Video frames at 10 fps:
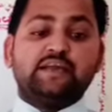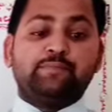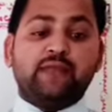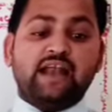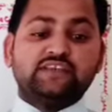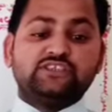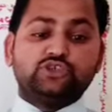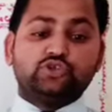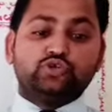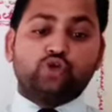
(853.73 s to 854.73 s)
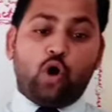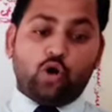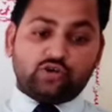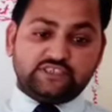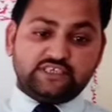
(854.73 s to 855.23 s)
the plants use the
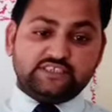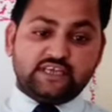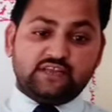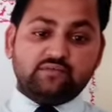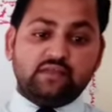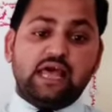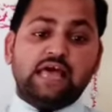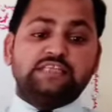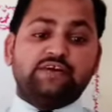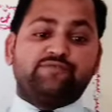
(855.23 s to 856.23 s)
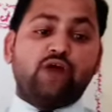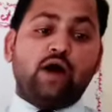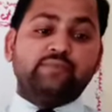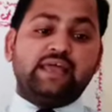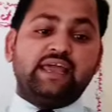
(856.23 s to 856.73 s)
oxygen
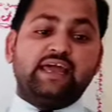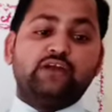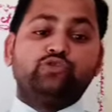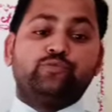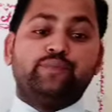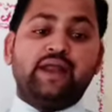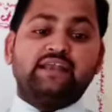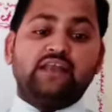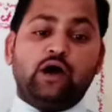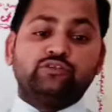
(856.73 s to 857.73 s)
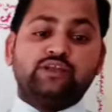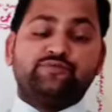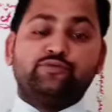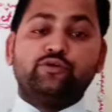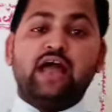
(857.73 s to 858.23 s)
from the air to break down the
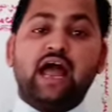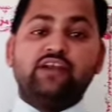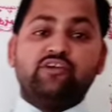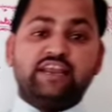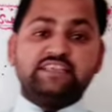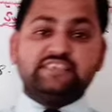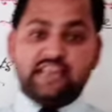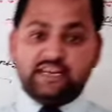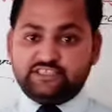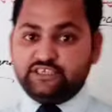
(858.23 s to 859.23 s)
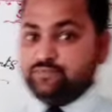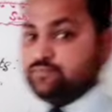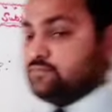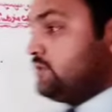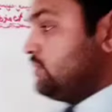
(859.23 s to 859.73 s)
food and release energy.